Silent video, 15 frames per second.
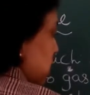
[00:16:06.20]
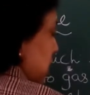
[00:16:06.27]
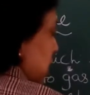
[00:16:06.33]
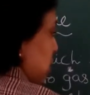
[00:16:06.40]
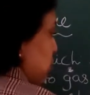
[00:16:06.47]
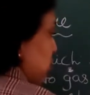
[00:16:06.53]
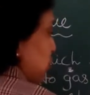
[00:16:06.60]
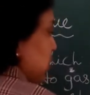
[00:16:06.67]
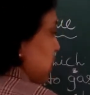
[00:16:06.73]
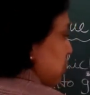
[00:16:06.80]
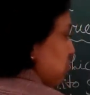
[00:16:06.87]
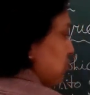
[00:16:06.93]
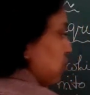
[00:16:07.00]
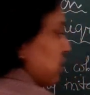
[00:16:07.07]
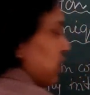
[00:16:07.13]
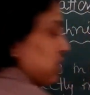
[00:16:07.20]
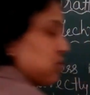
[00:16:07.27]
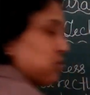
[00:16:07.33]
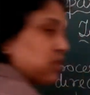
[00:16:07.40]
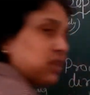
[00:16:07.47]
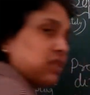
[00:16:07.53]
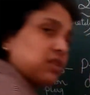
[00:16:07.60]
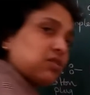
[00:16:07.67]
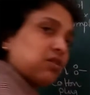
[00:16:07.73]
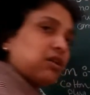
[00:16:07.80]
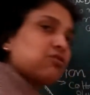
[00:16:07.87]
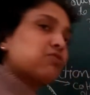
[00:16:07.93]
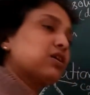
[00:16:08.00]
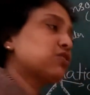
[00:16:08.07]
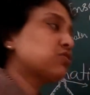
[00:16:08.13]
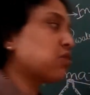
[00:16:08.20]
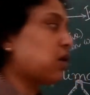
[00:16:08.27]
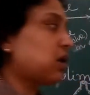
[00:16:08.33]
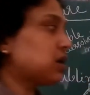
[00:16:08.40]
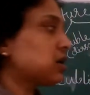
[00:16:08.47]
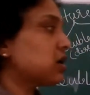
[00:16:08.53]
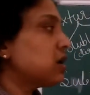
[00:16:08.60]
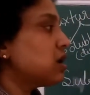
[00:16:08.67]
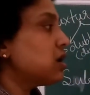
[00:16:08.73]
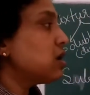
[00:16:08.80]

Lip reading: Ammonium chloride. So this is also a salt.